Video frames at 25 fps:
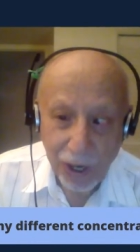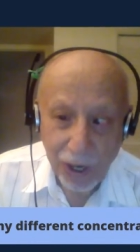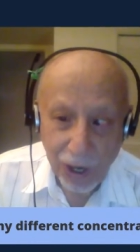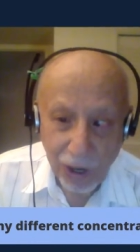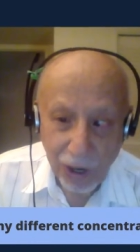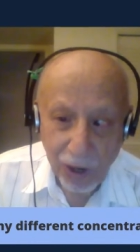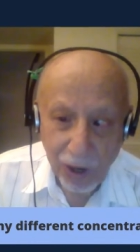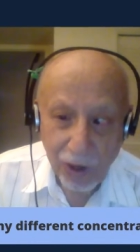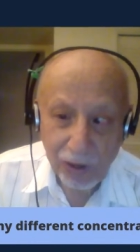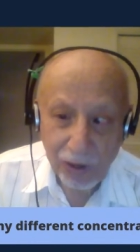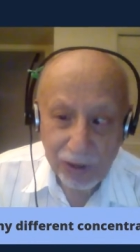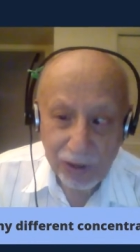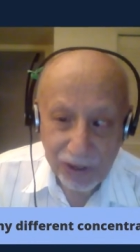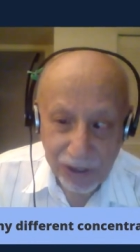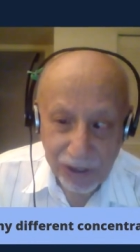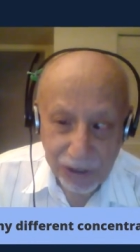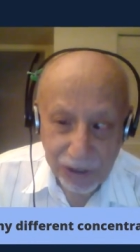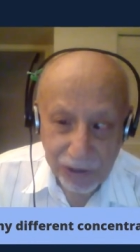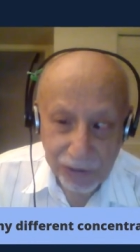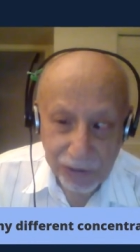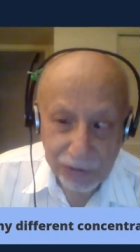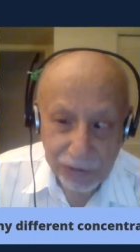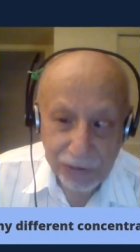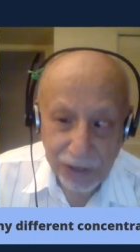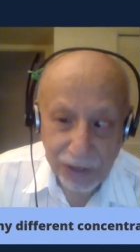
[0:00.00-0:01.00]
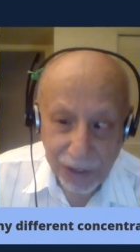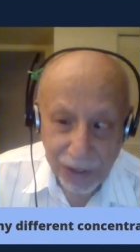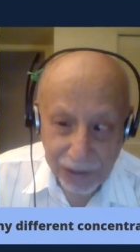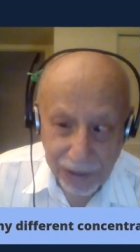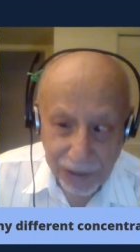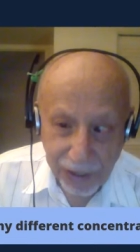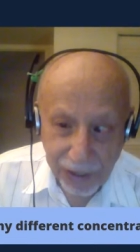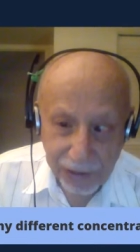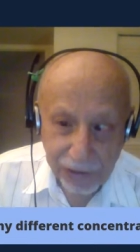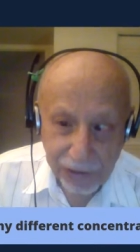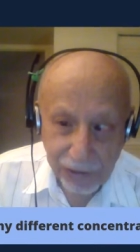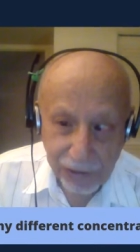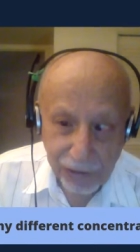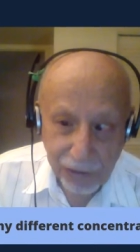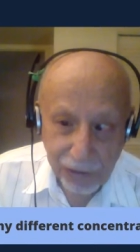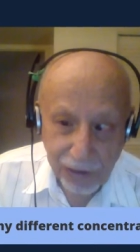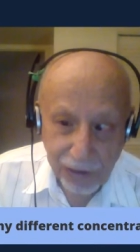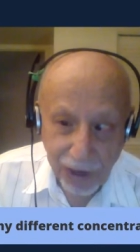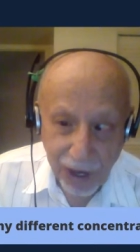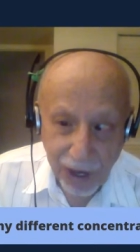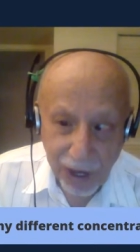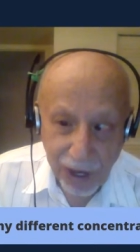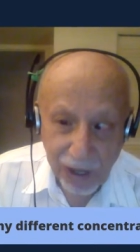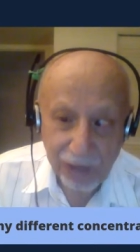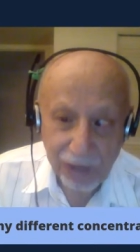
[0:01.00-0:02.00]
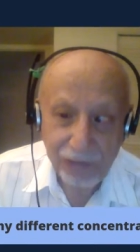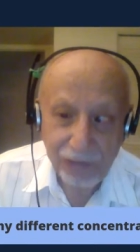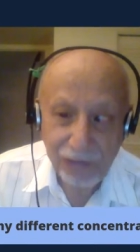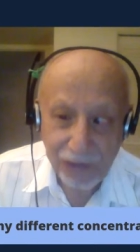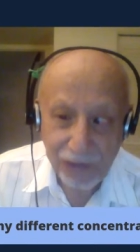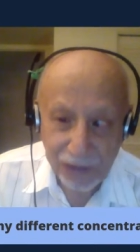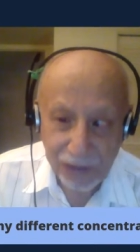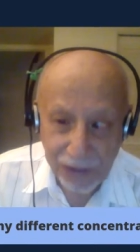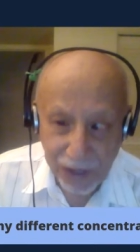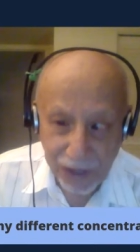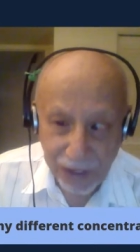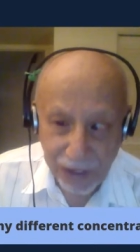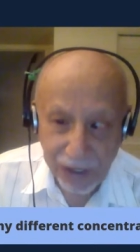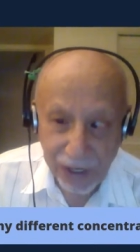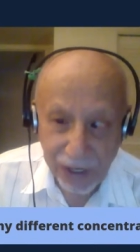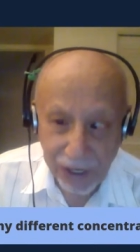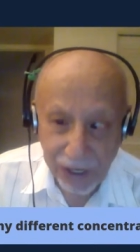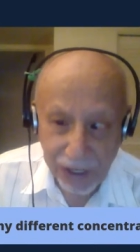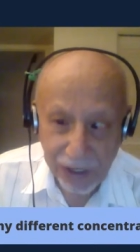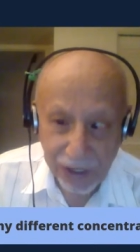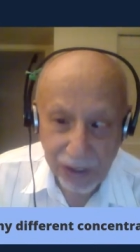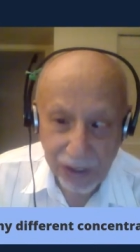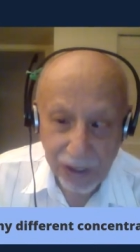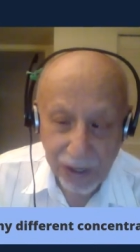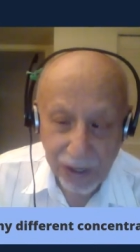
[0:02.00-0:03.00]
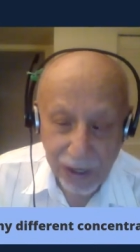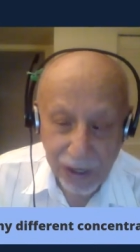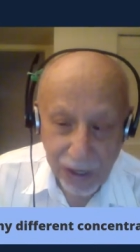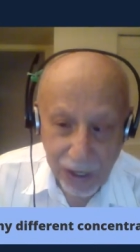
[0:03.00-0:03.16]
logged into the cattle car with again